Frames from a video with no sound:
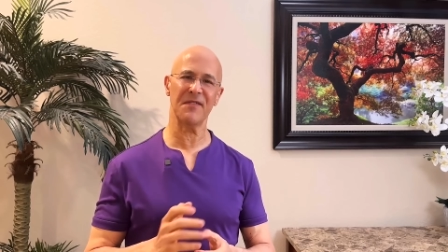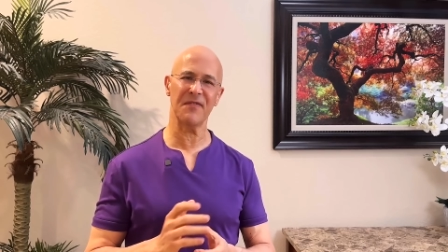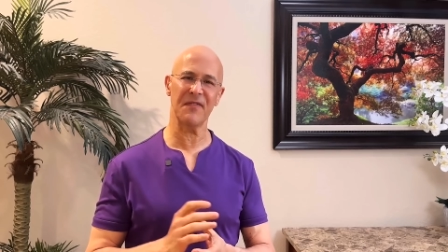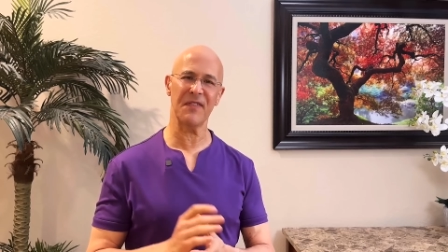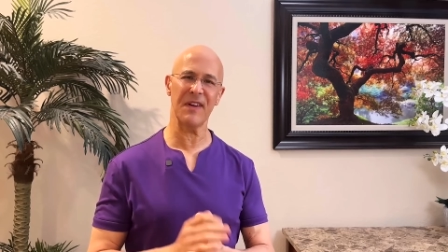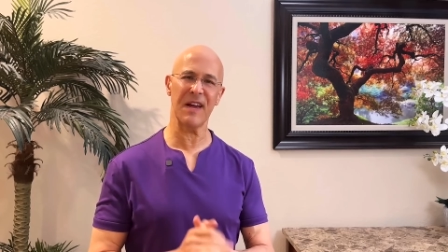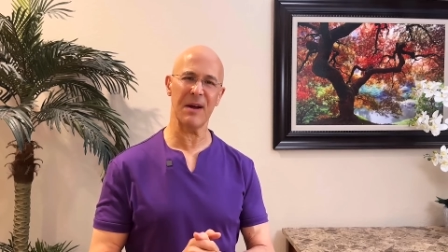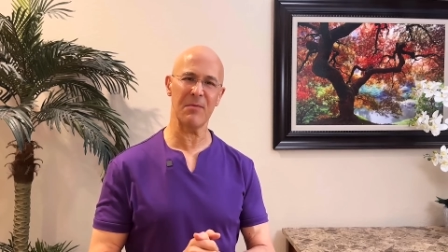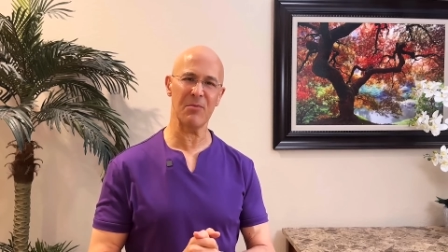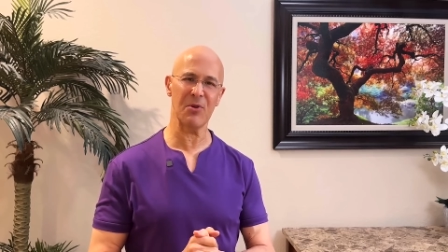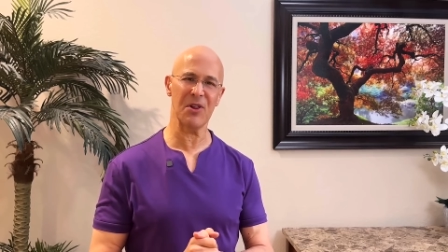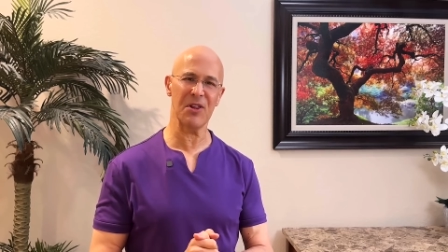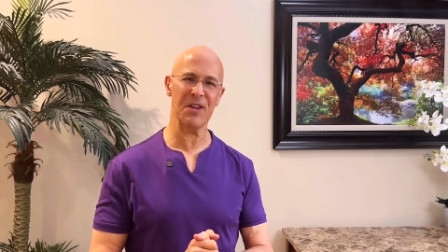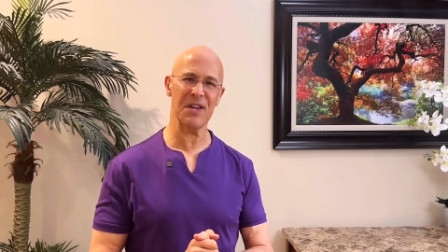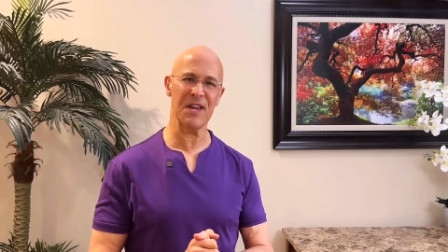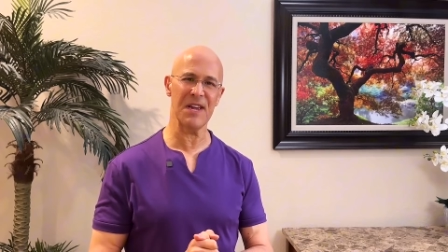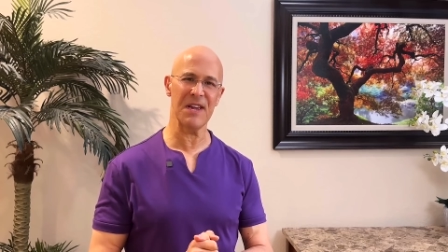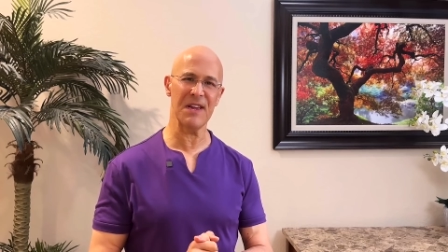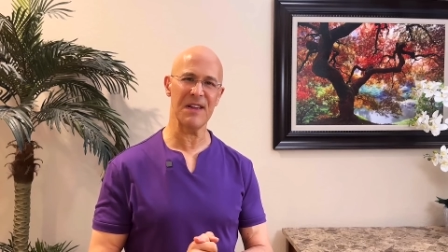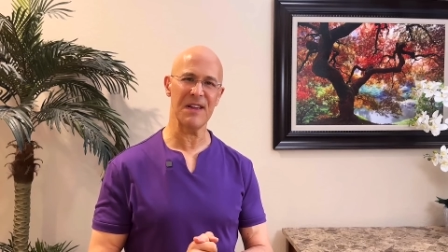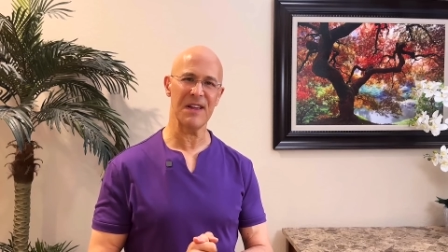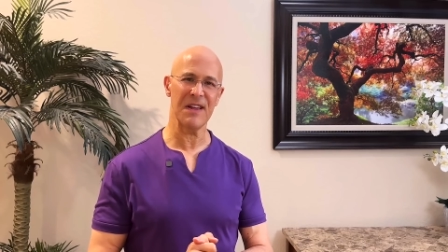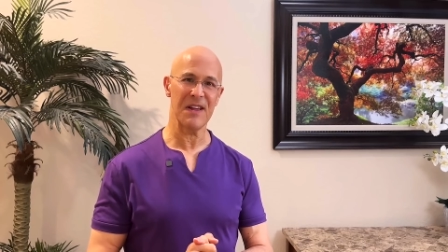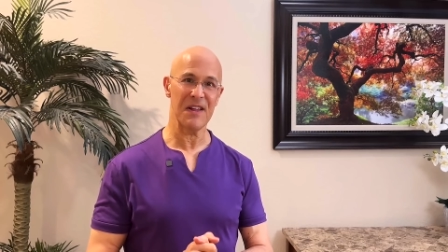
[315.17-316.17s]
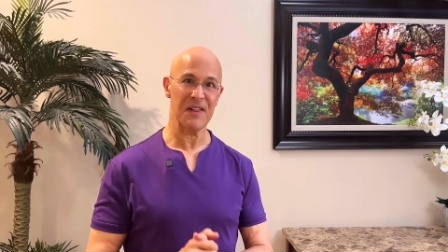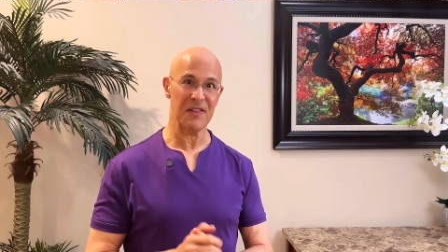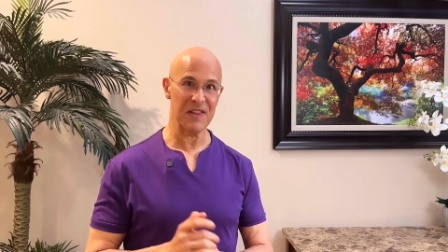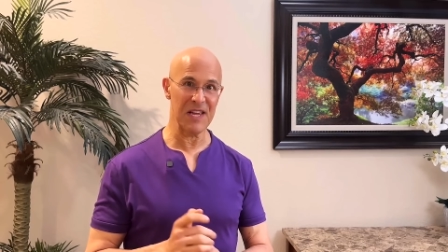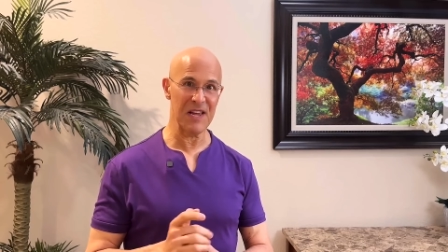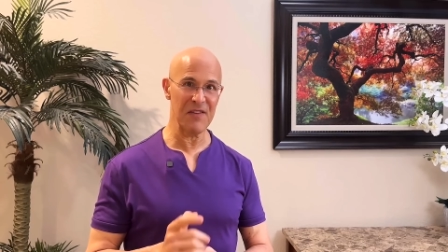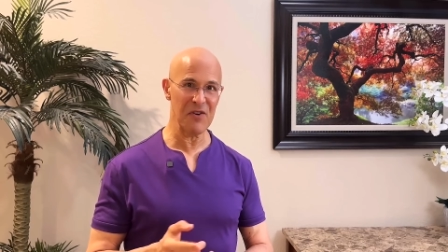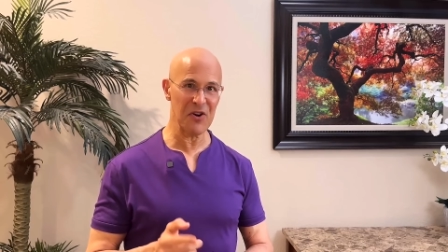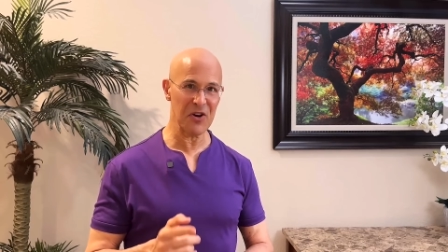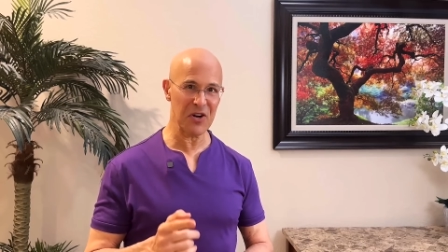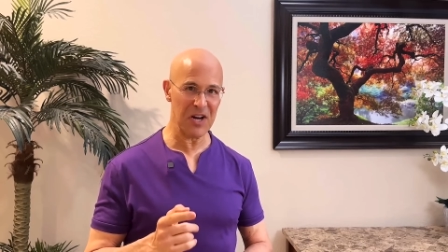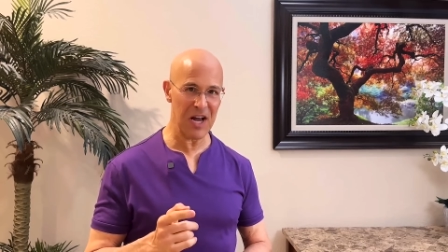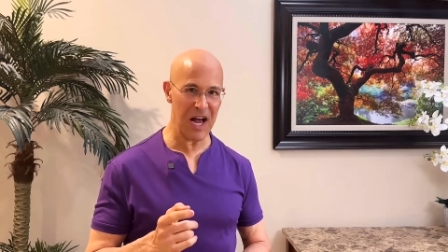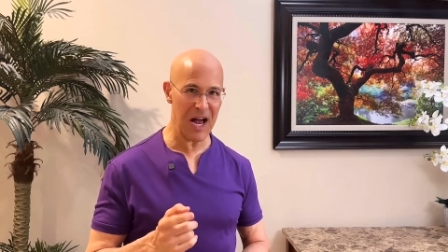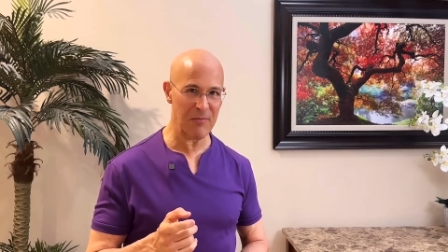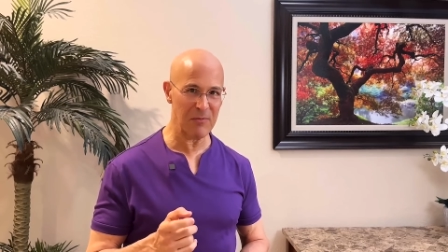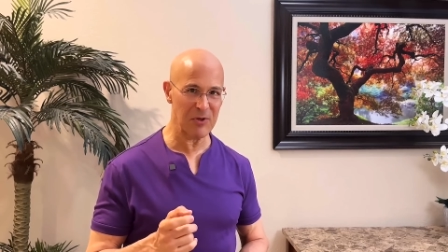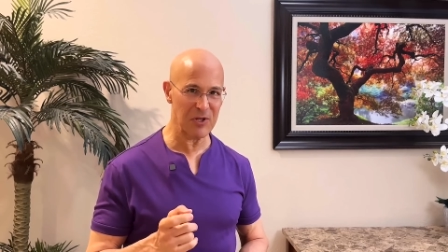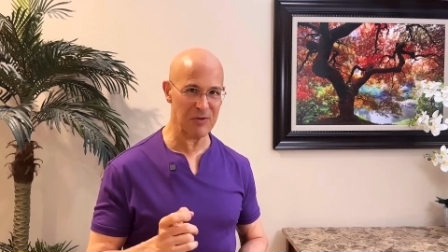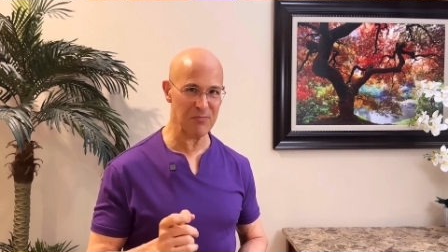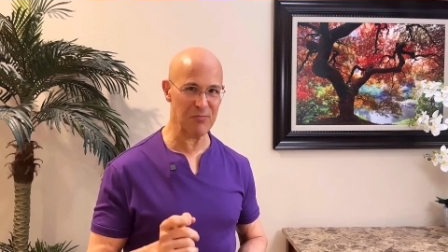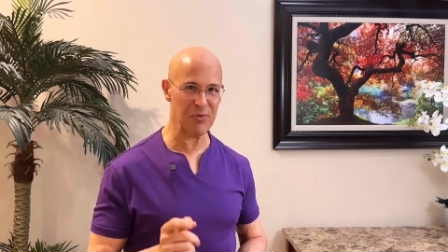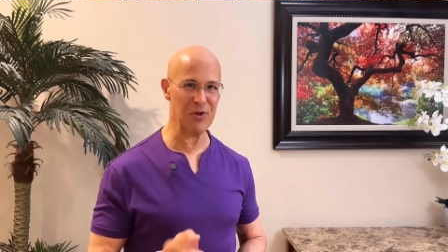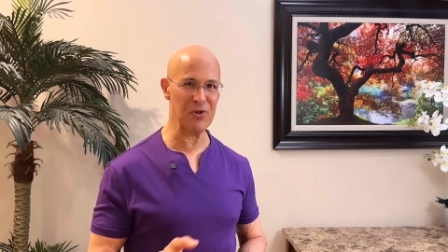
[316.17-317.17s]
family. Leave your
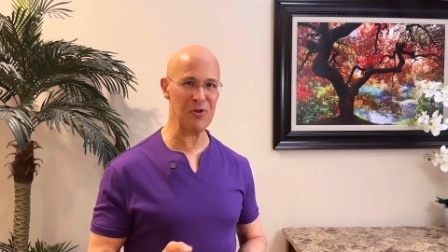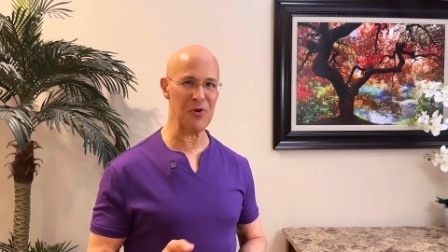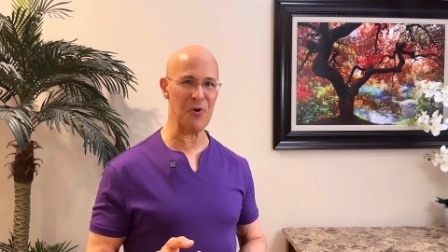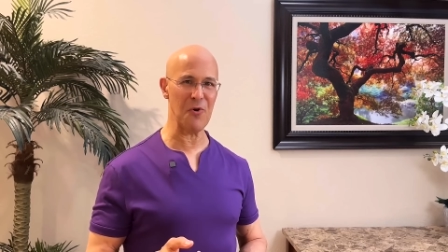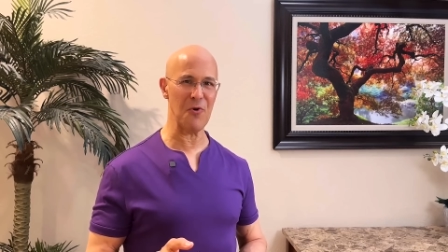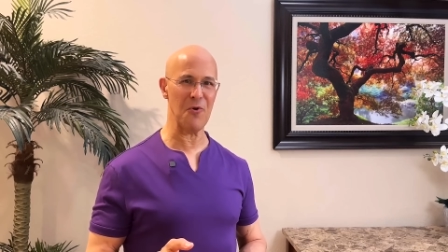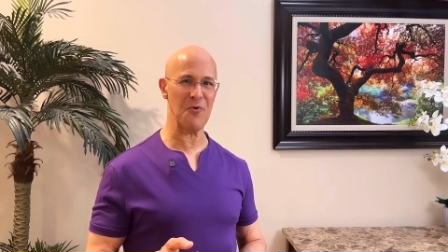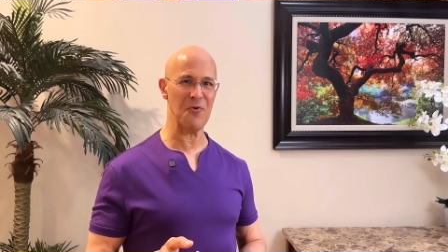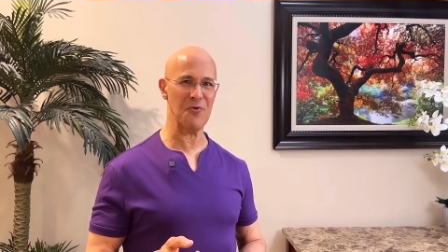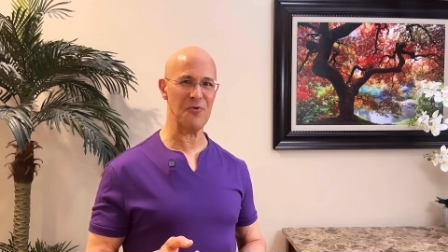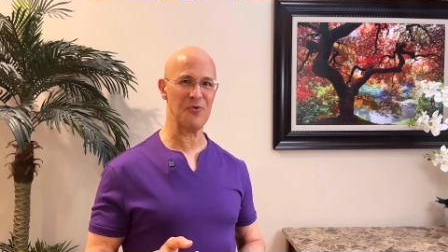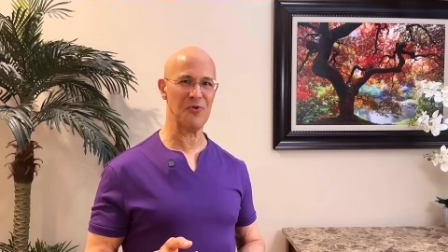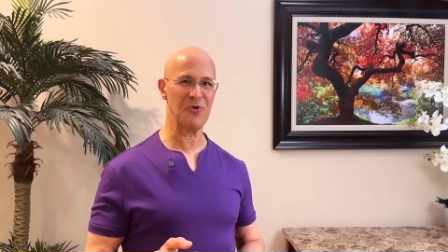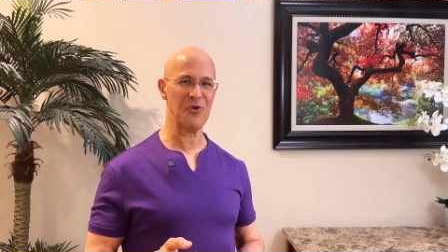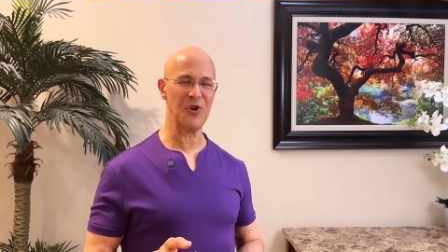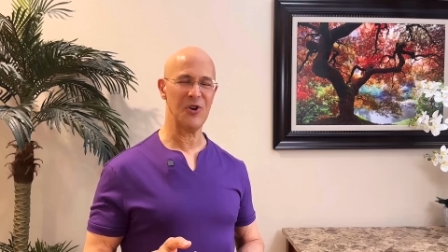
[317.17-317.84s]
comments below.